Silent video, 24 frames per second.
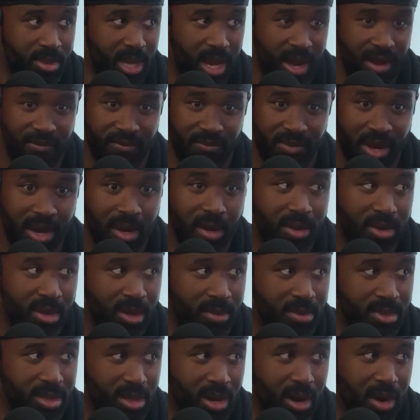I failed.
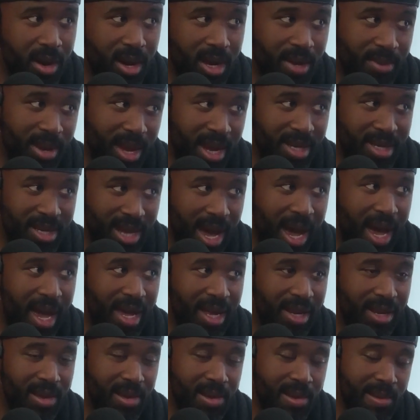I'm sorry. I
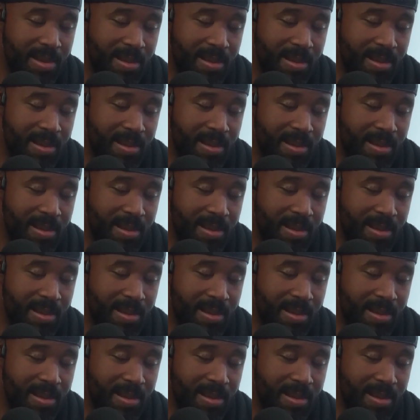died.